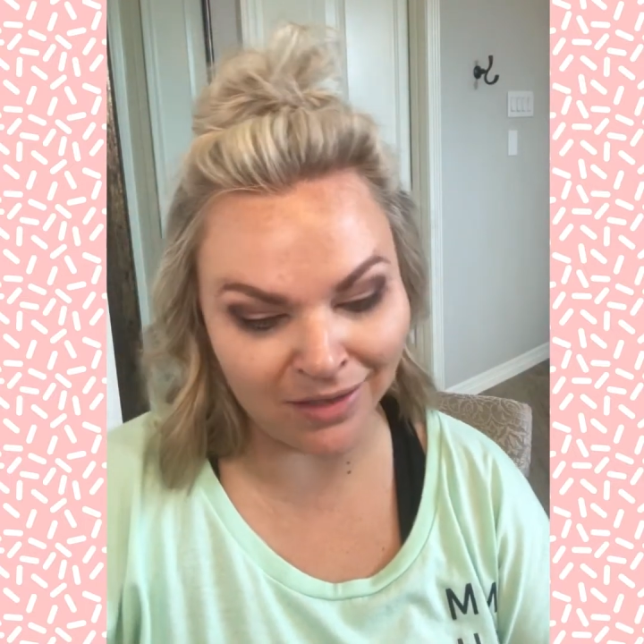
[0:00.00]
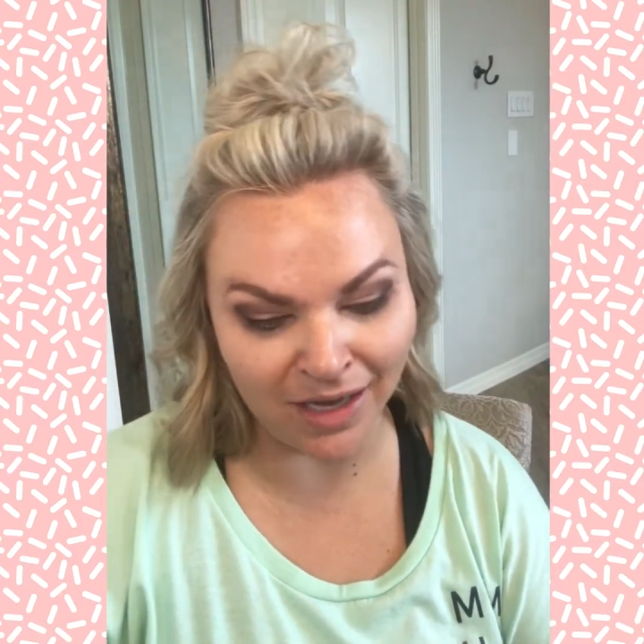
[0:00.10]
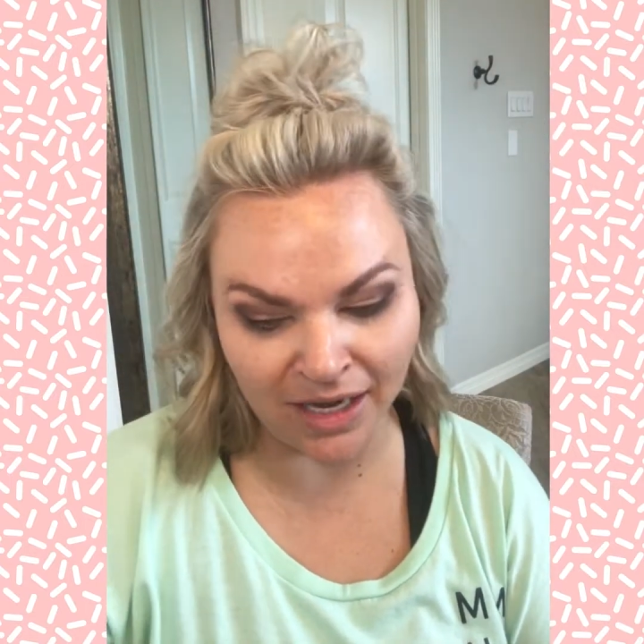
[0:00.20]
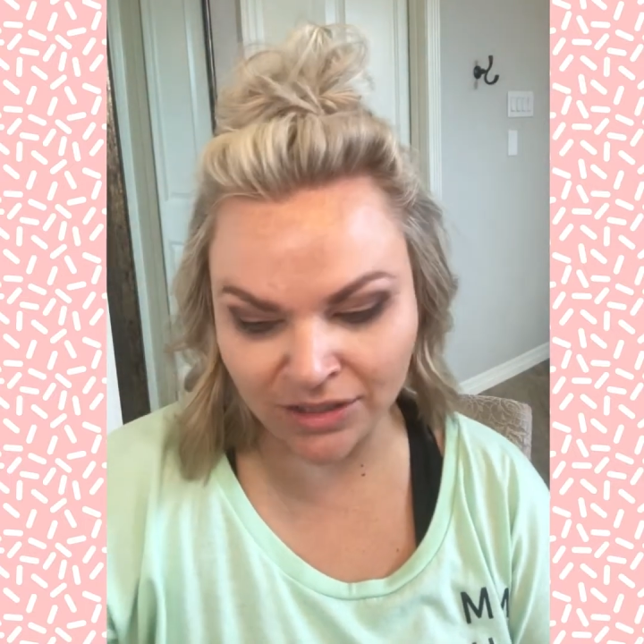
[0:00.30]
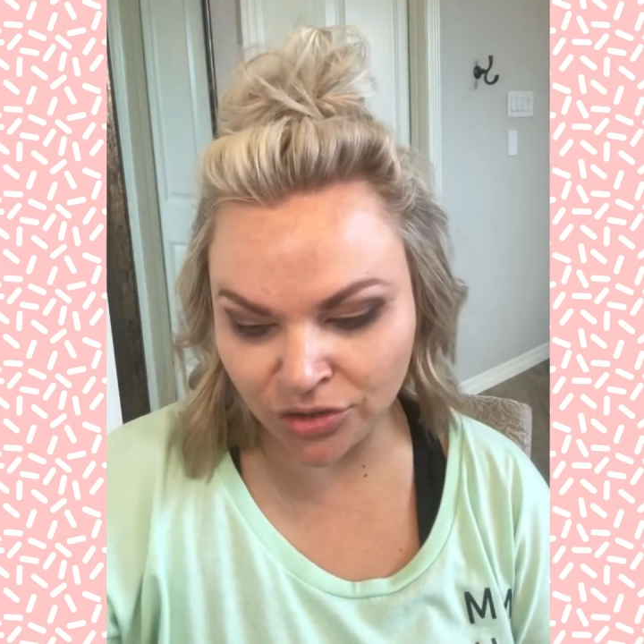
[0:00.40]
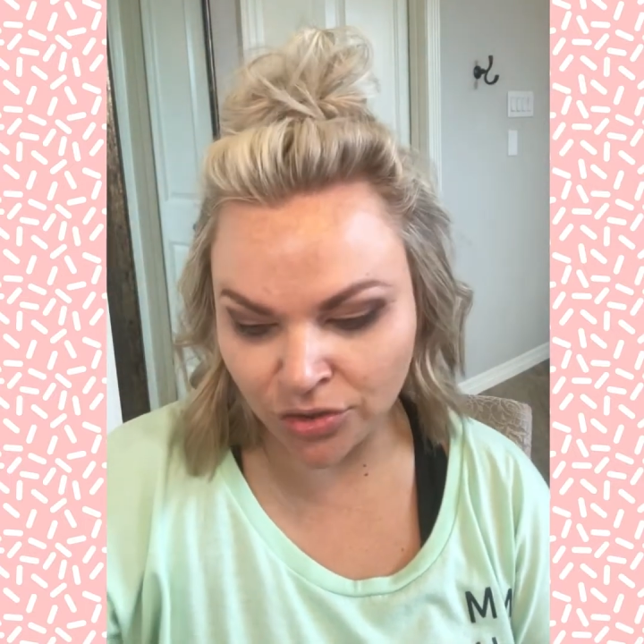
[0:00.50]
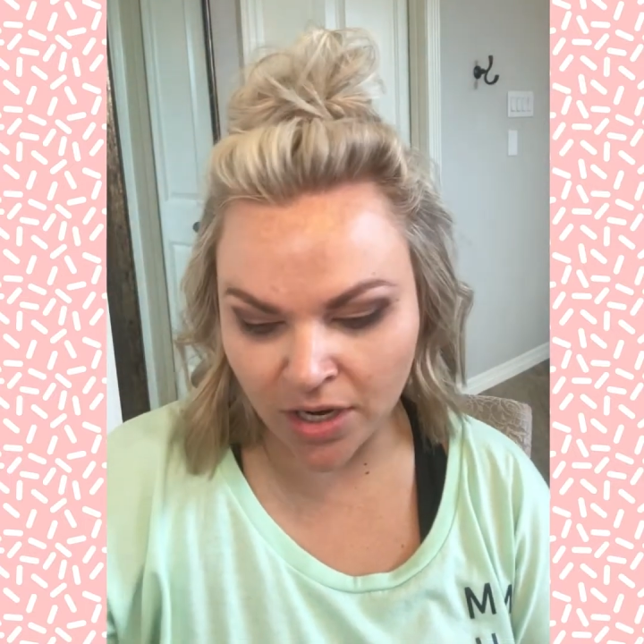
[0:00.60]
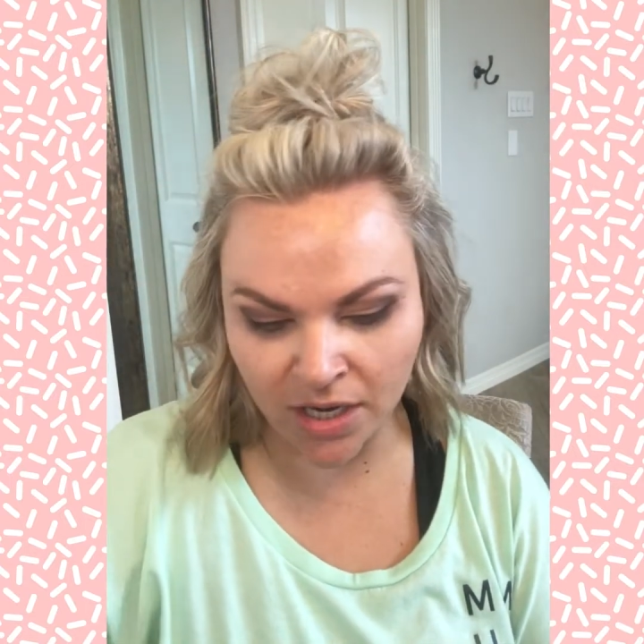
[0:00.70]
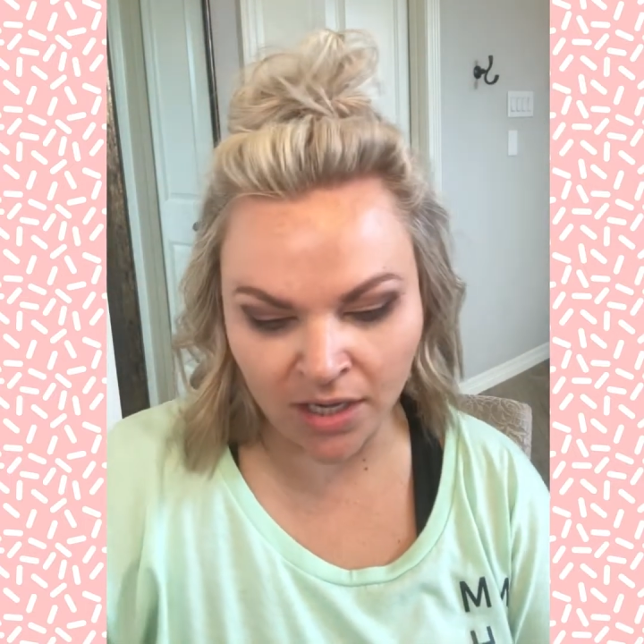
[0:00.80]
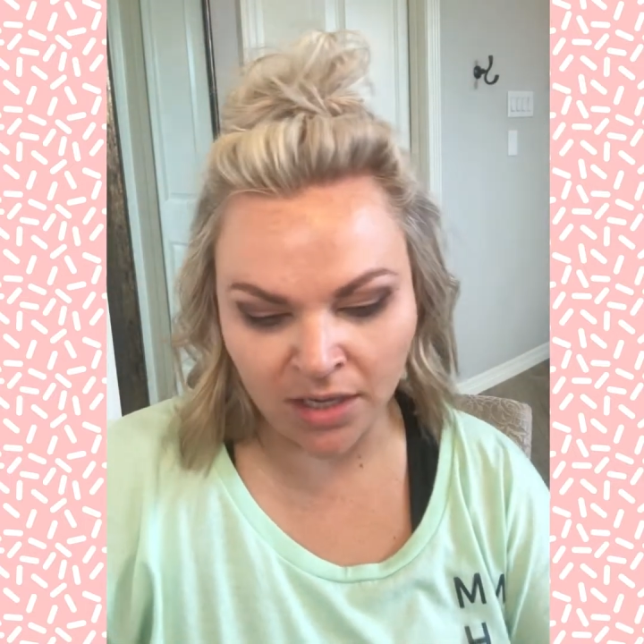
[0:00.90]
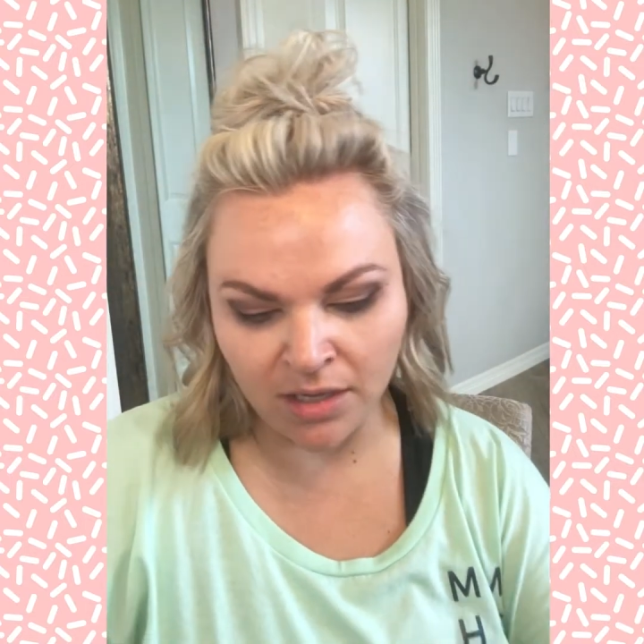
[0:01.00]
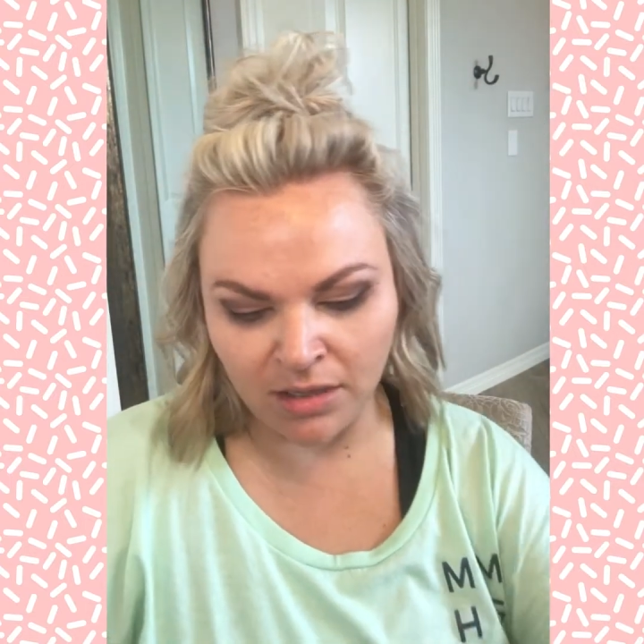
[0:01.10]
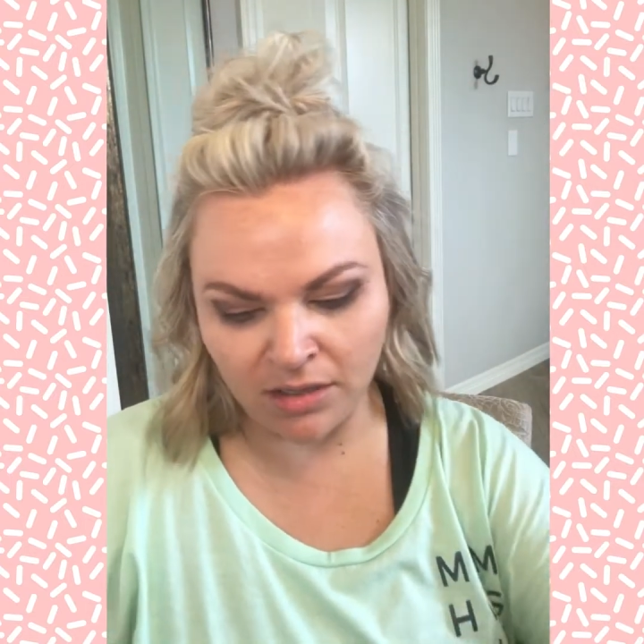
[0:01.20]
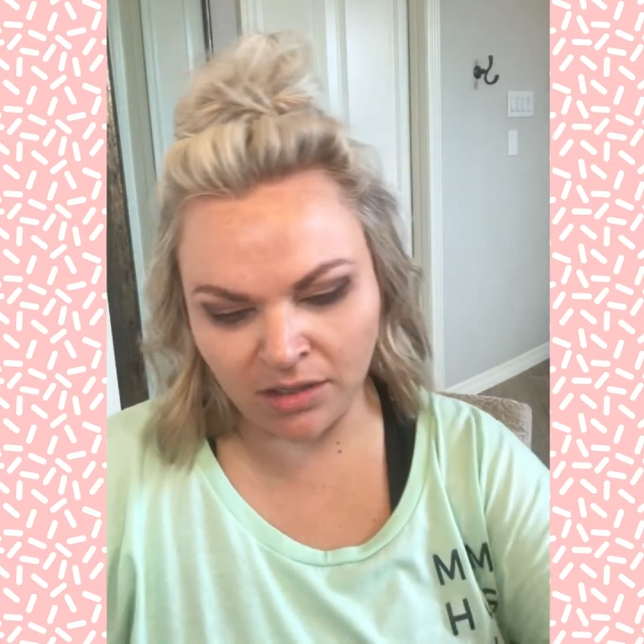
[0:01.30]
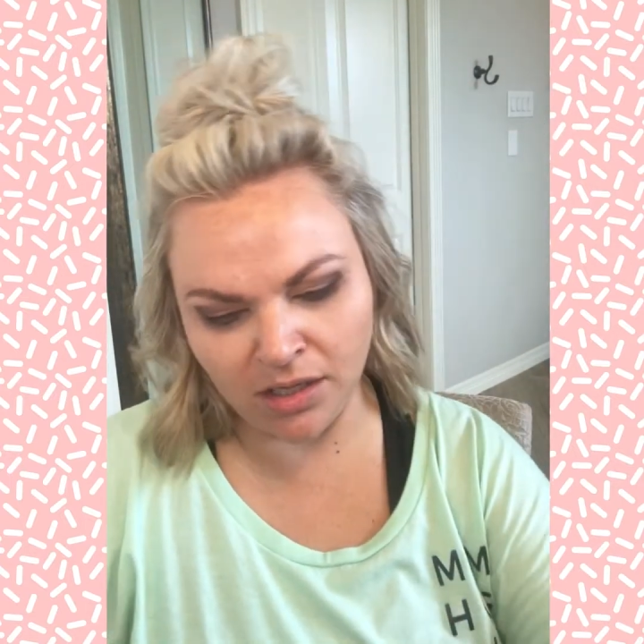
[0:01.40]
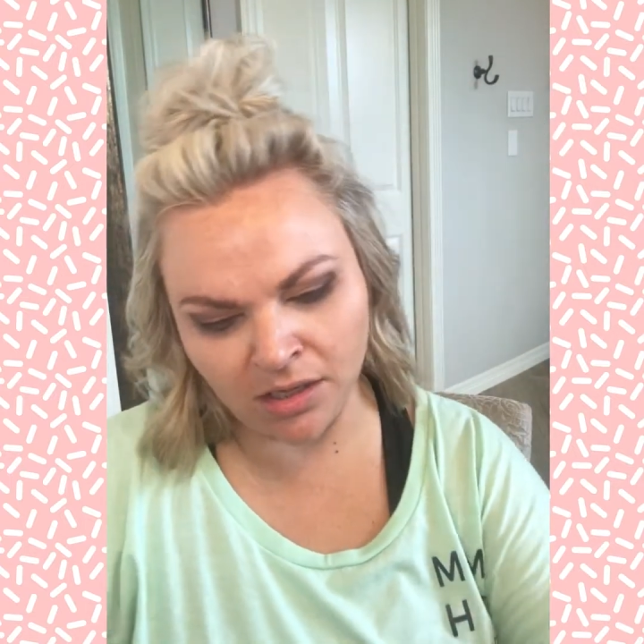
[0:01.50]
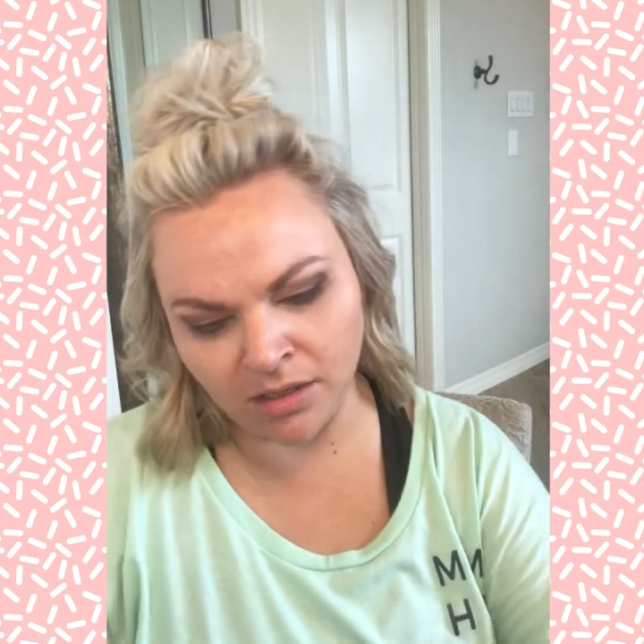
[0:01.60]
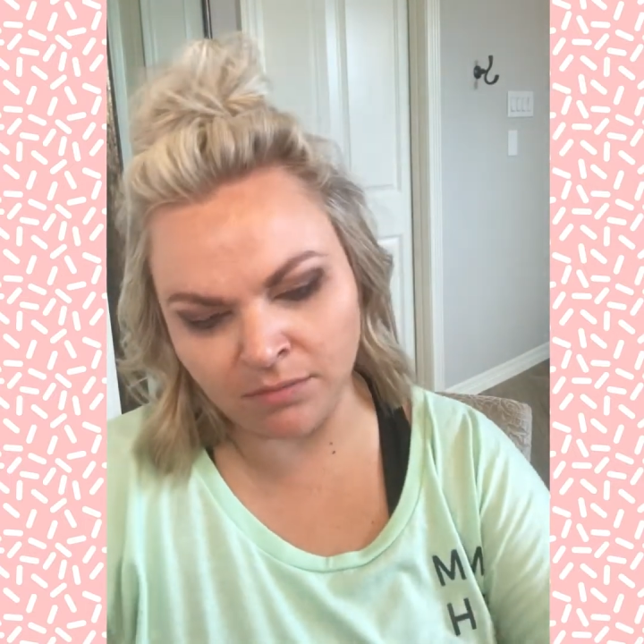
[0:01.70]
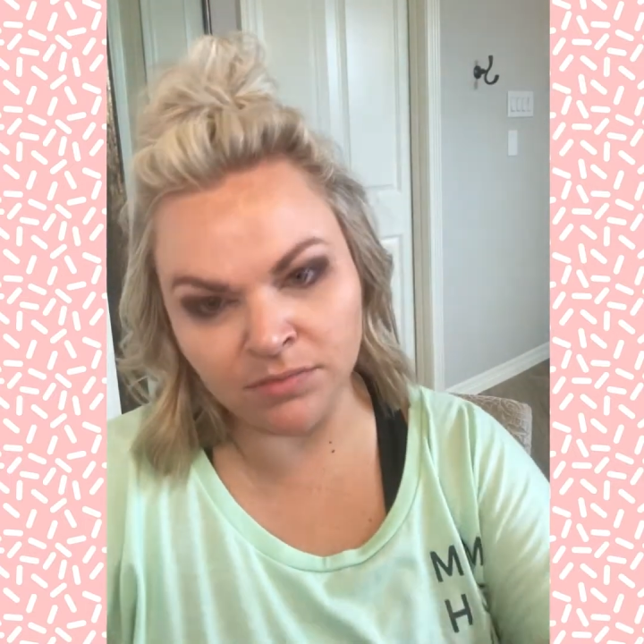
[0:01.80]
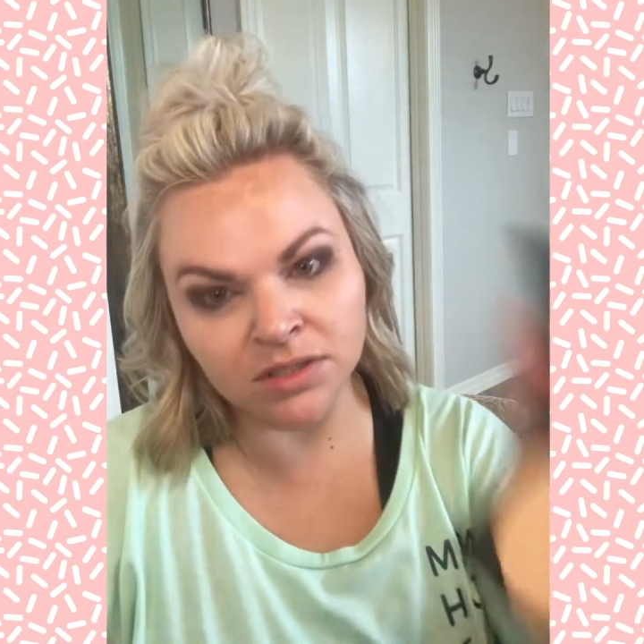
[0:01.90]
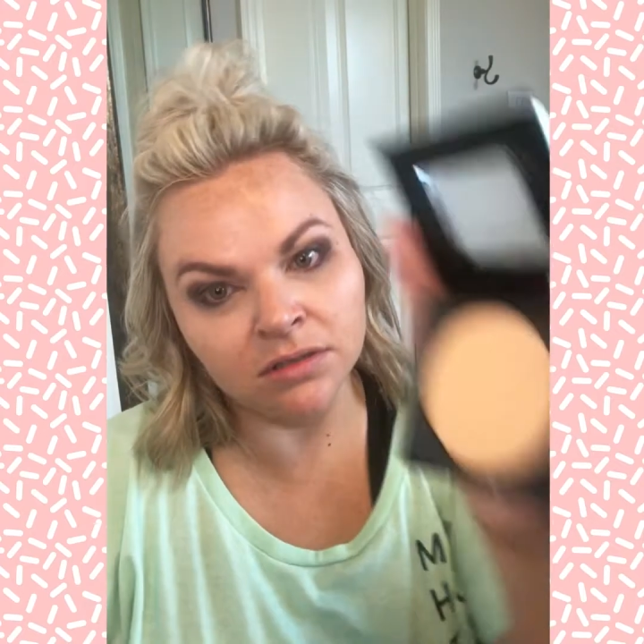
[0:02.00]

I had to try it. It comes